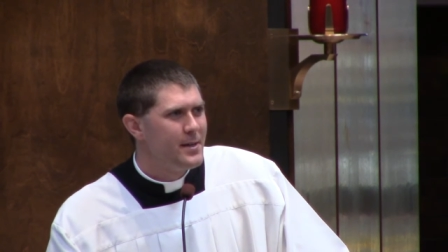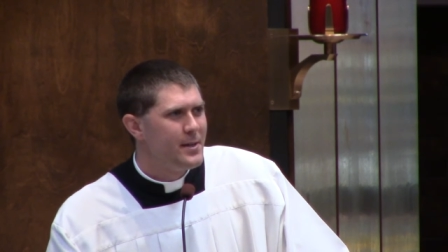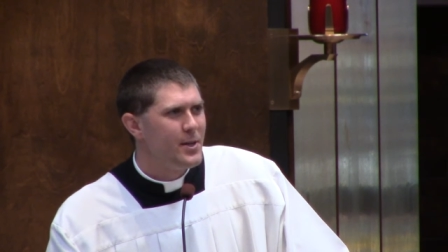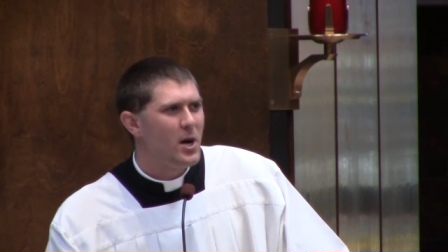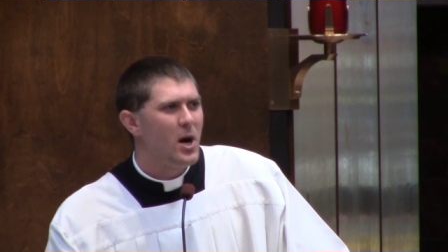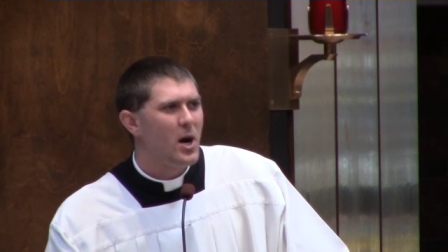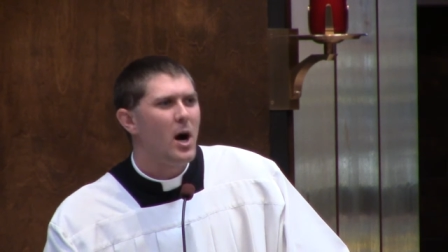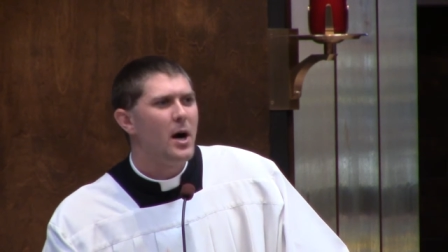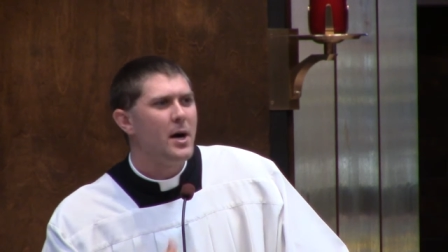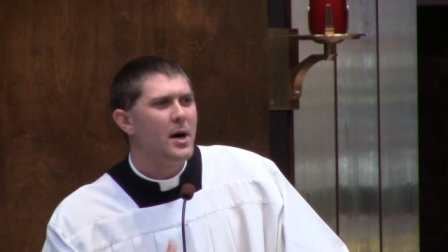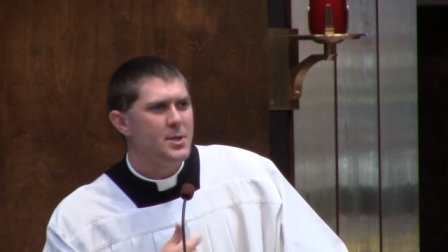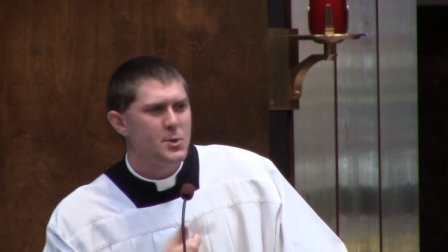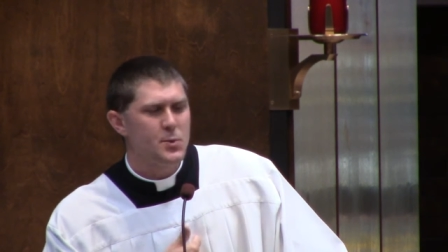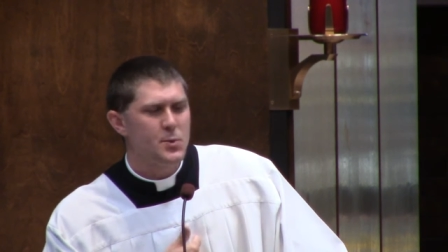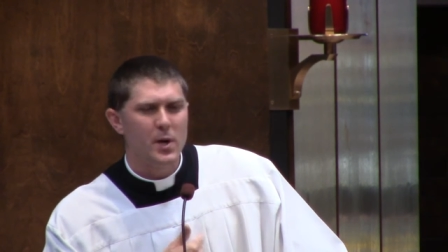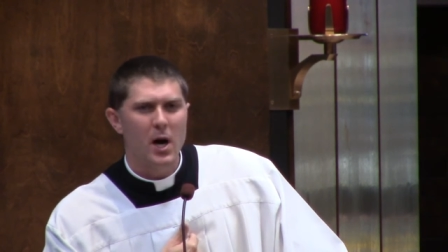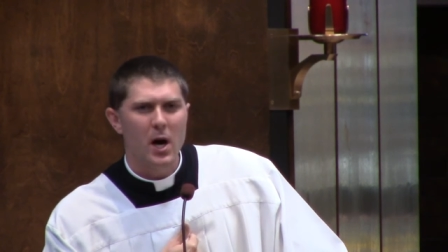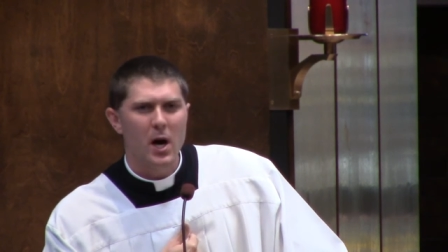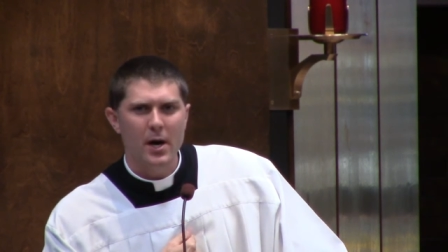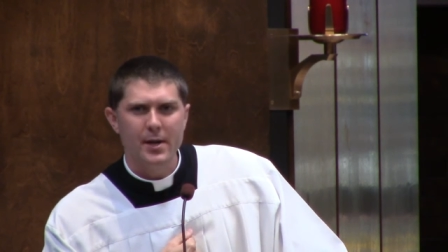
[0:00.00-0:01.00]
Their hearts
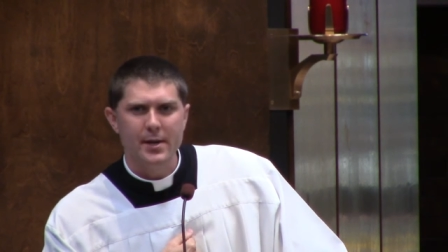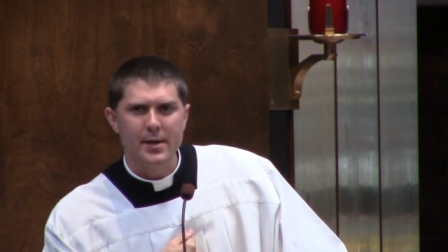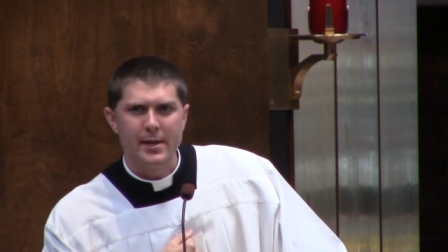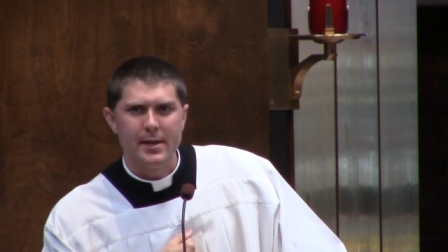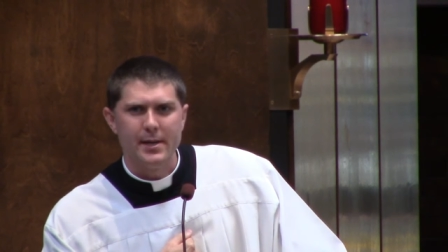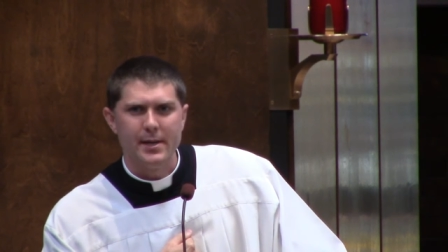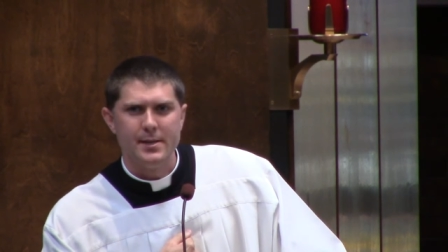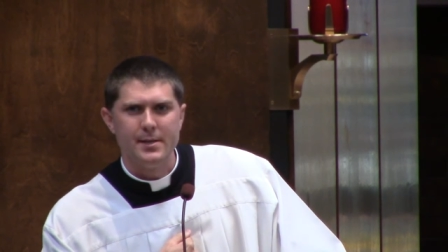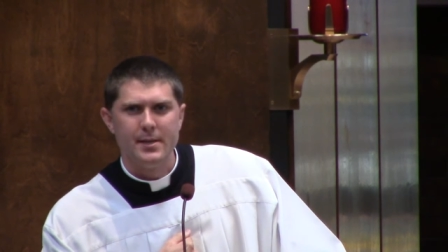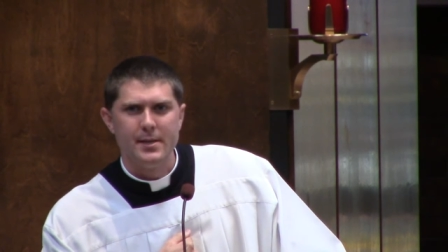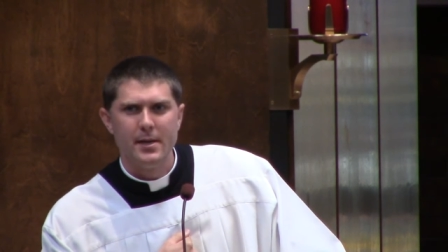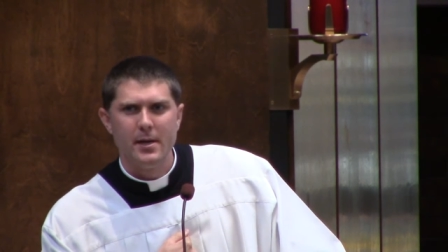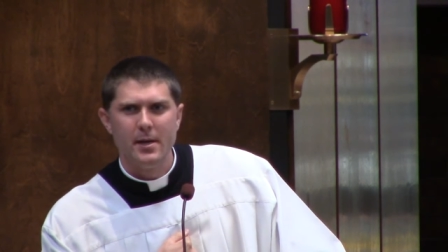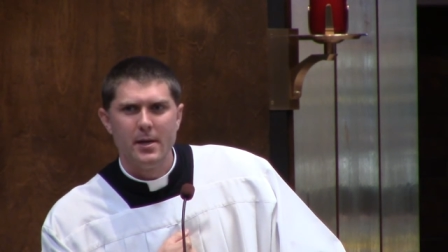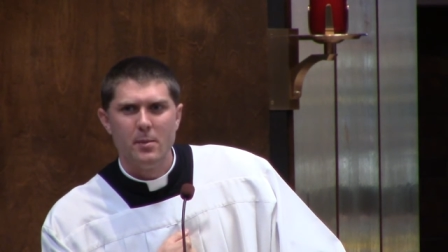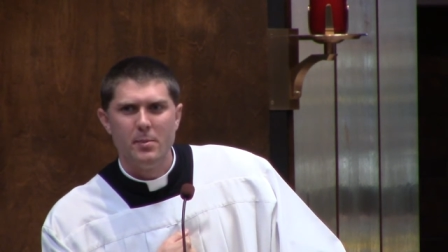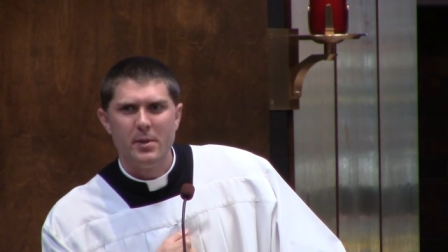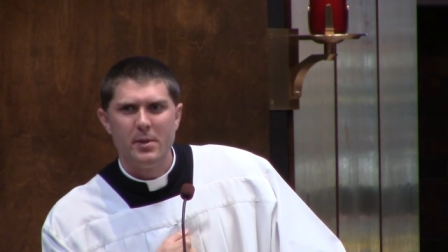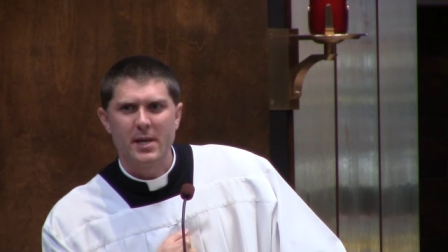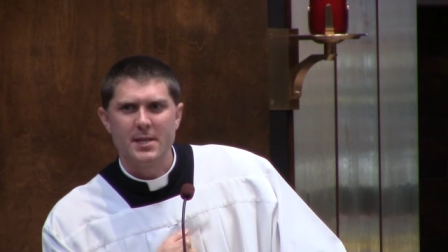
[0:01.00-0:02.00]
were hardened
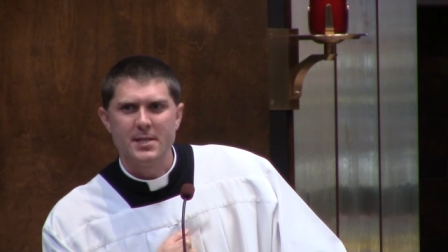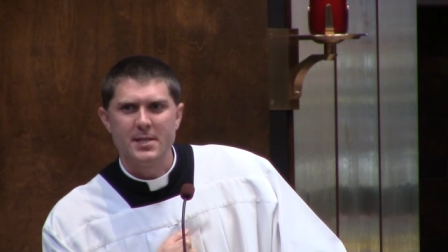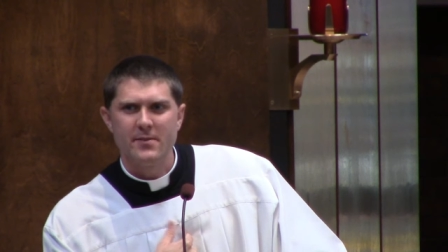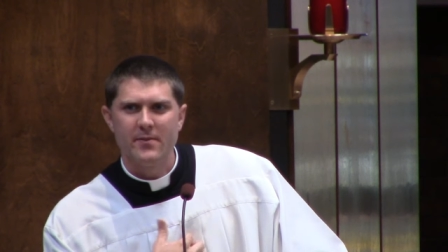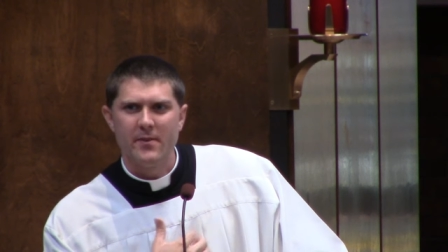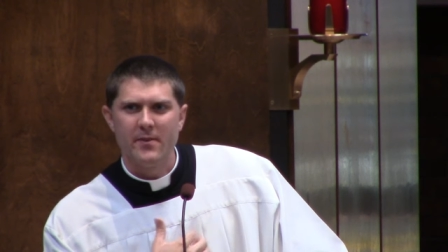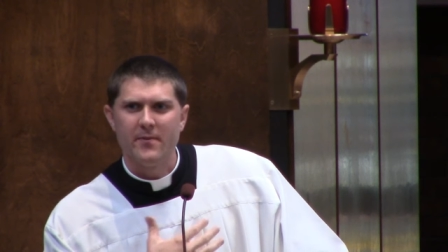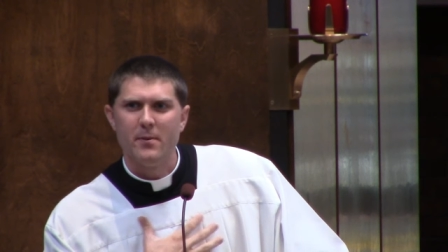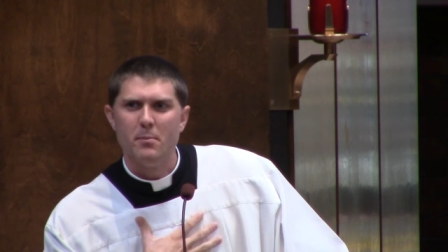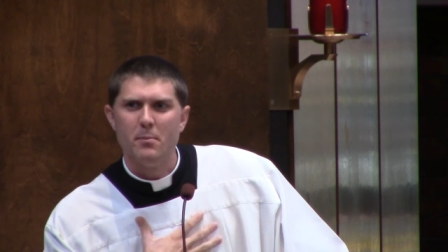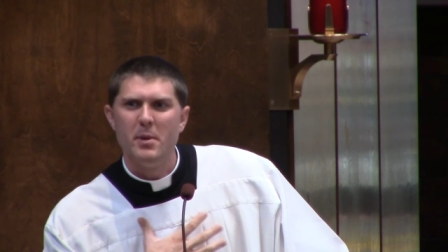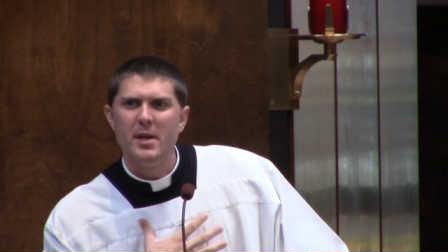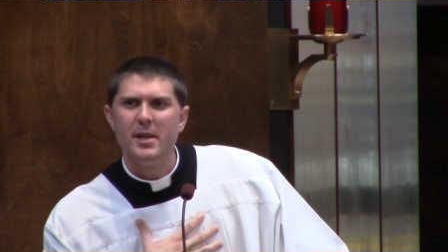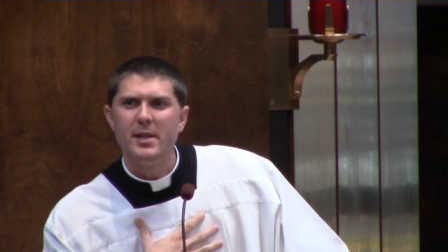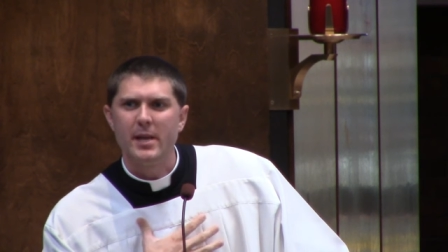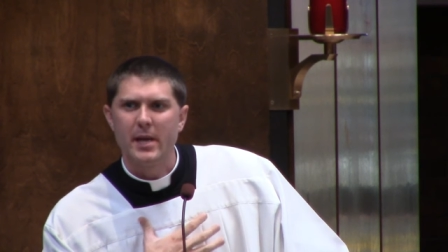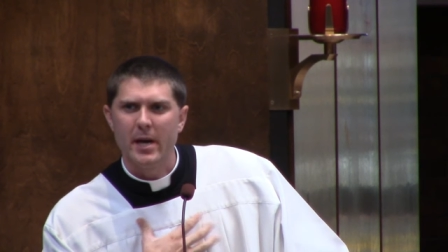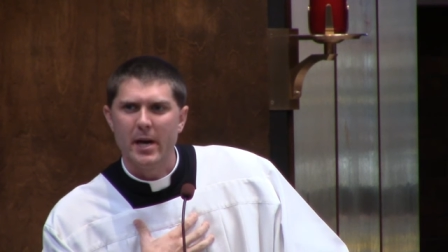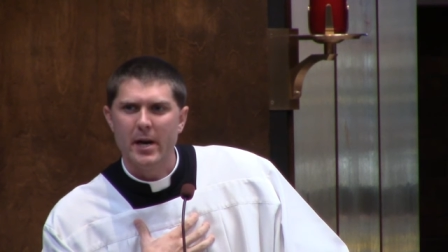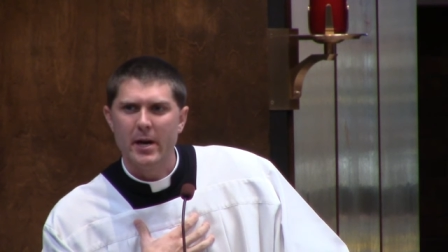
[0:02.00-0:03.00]
because of a
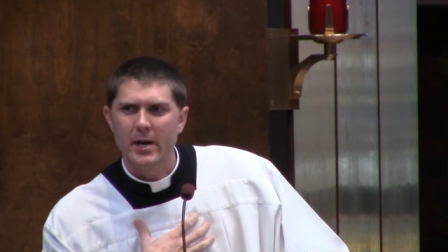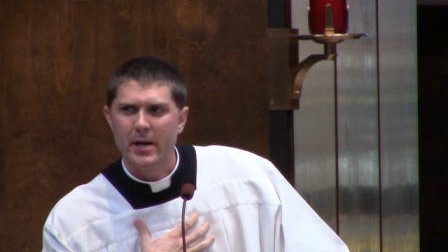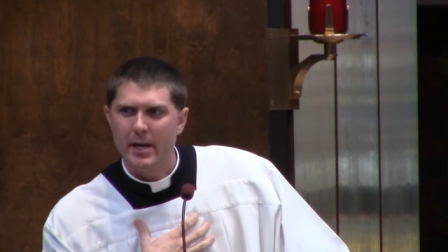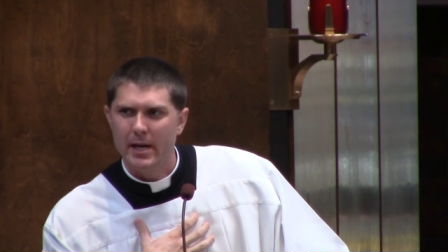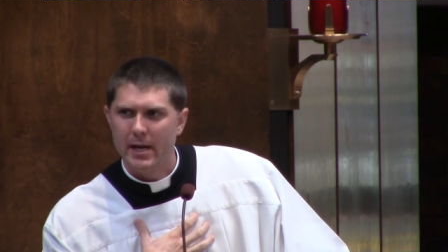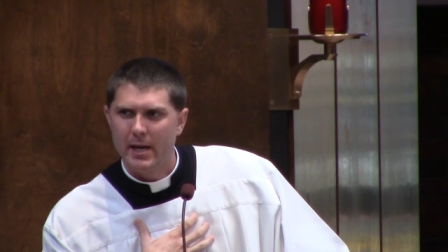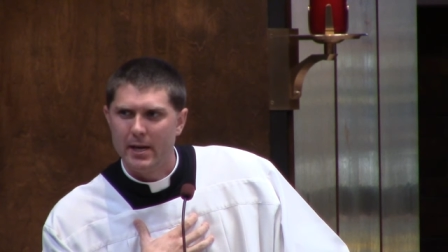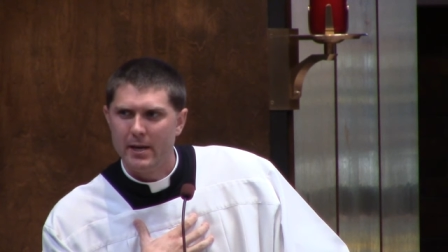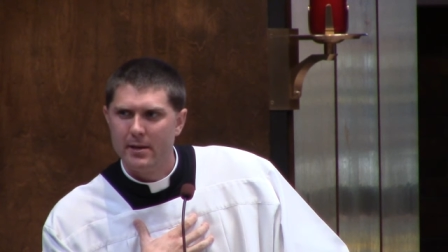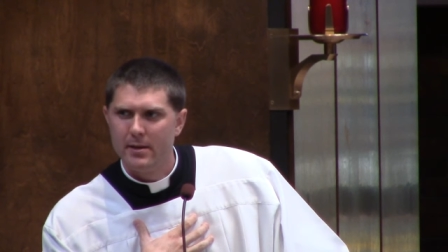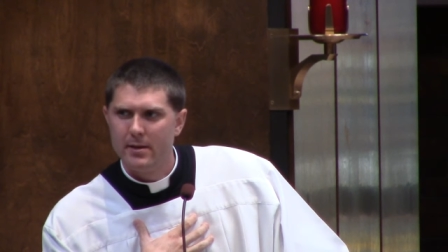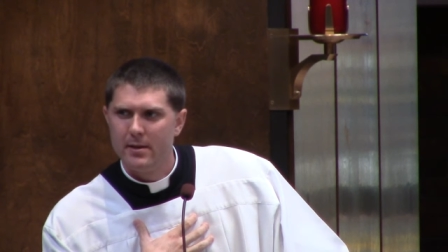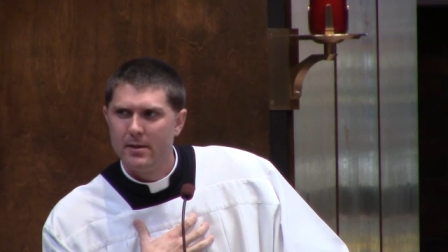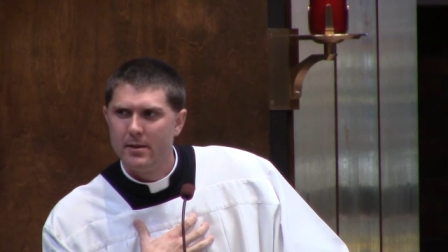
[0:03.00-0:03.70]
familiarity